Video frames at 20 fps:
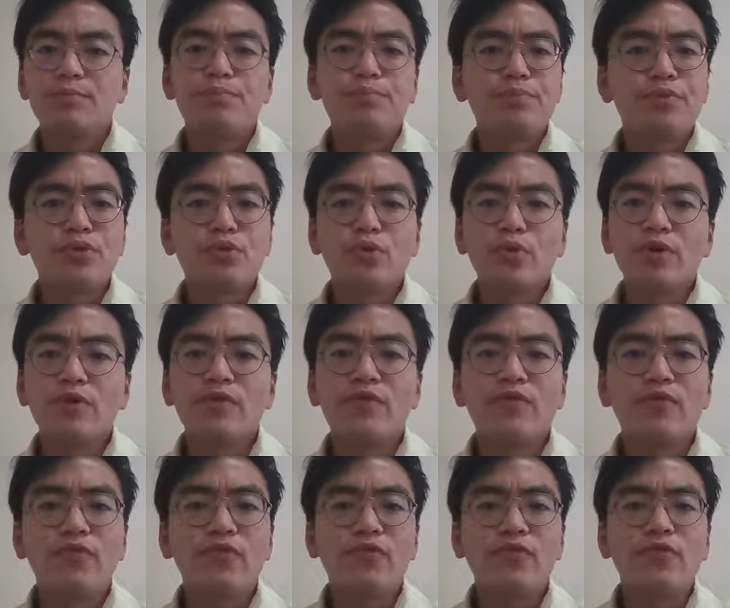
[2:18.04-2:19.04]
between
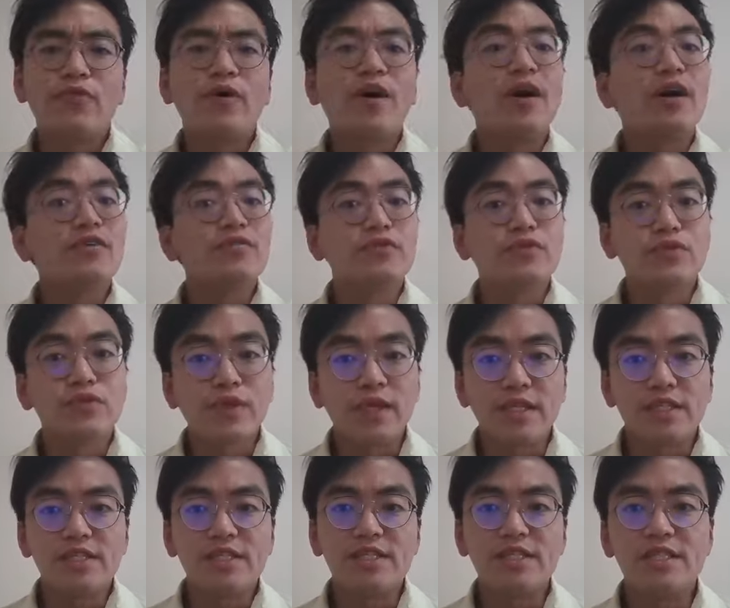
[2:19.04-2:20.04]
5
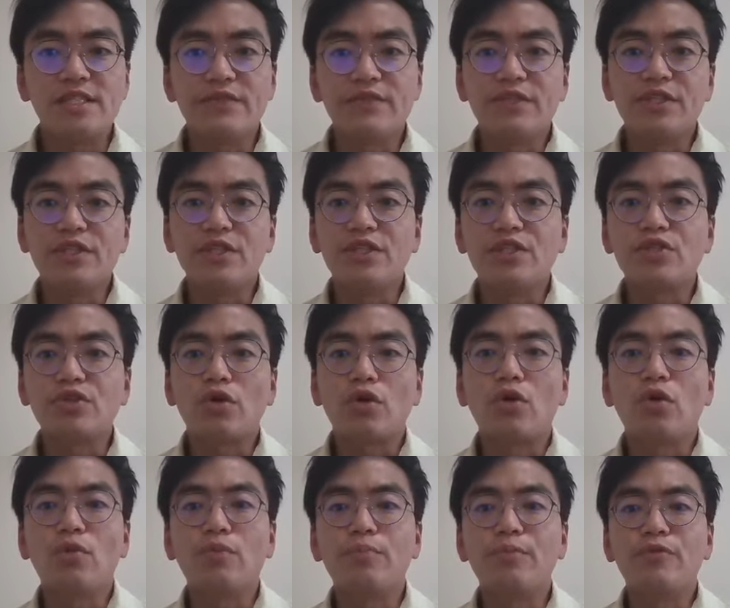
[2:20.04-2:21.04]
and 7 years
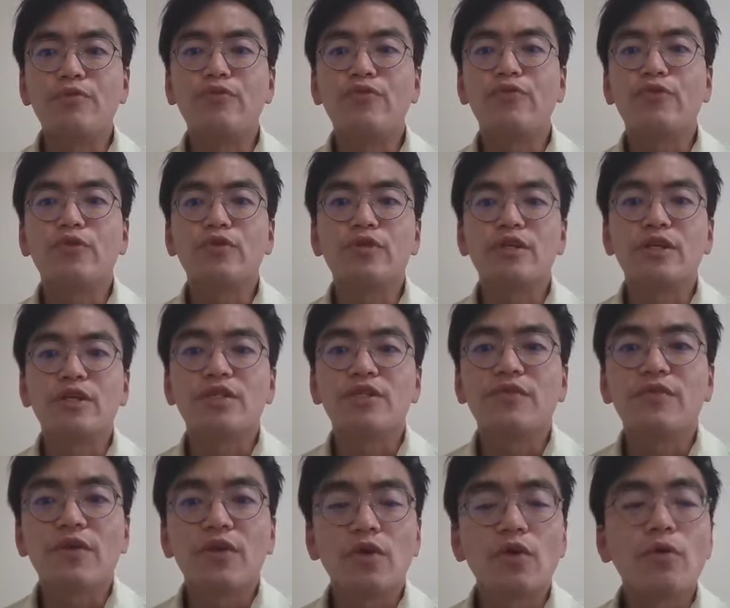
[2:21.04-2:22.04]
old before they
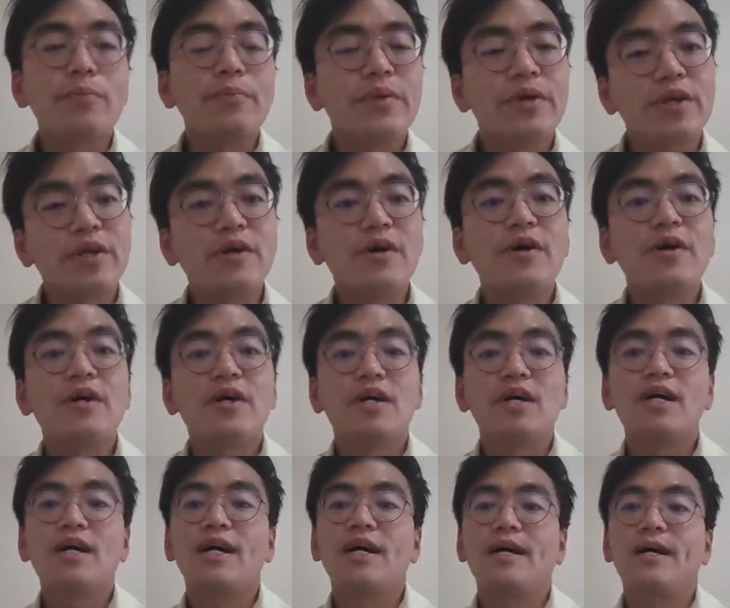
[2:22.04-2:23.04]
develop better
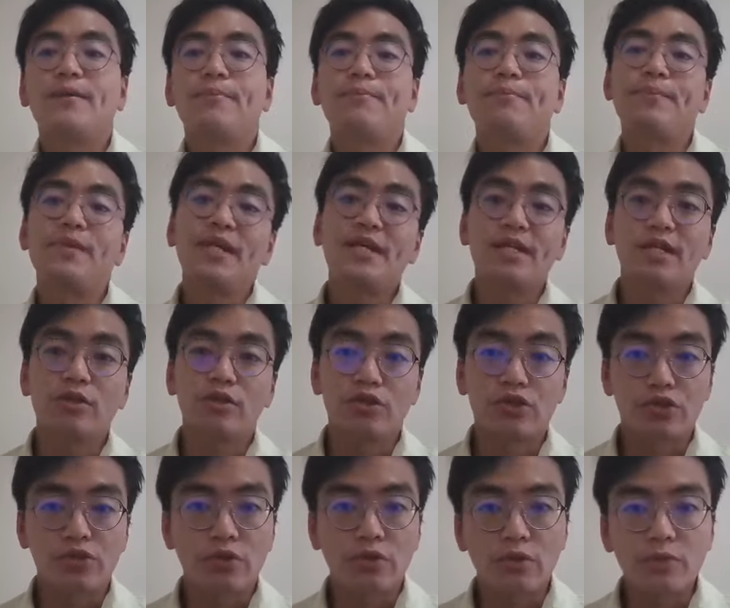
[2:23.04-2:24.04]
bladder
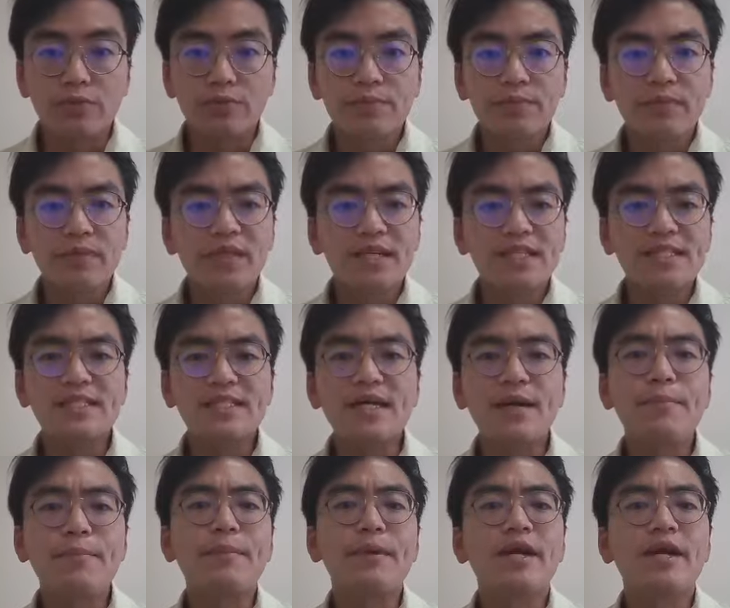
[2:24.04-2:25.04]
control.
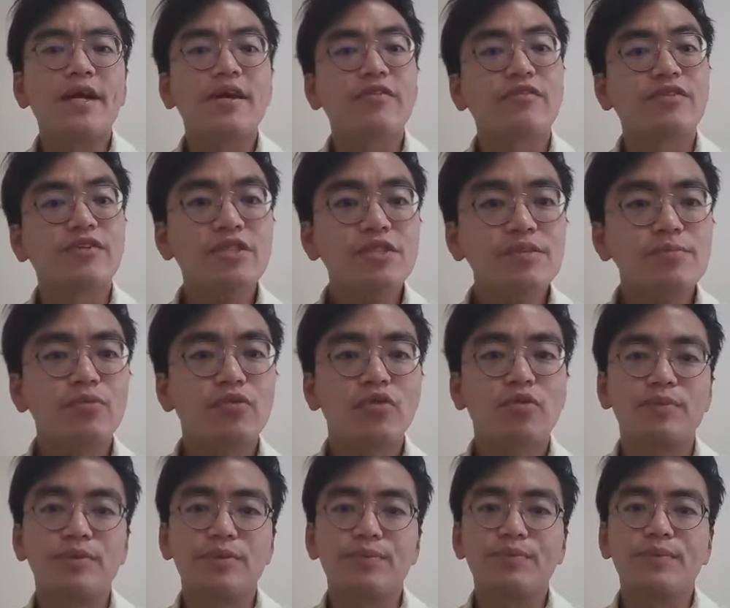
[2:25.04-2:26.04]
Some may have this
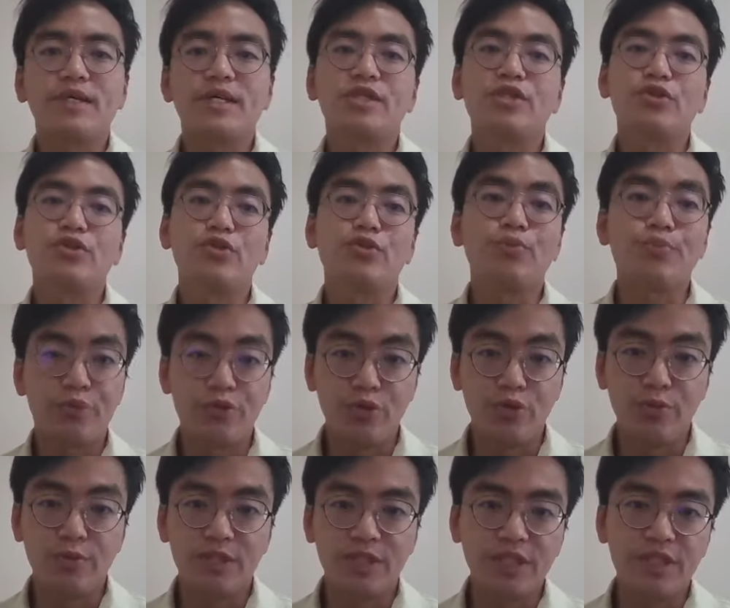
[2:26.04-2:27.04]
problem until
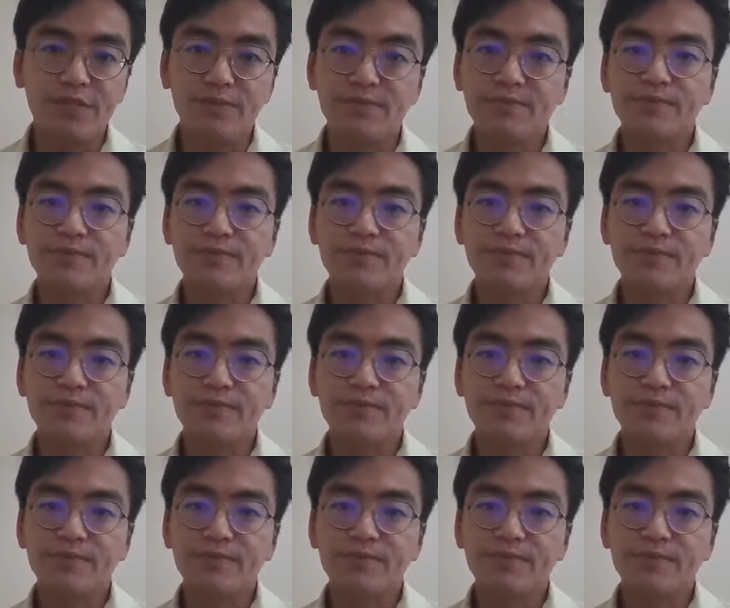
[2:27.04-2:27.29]
puberty.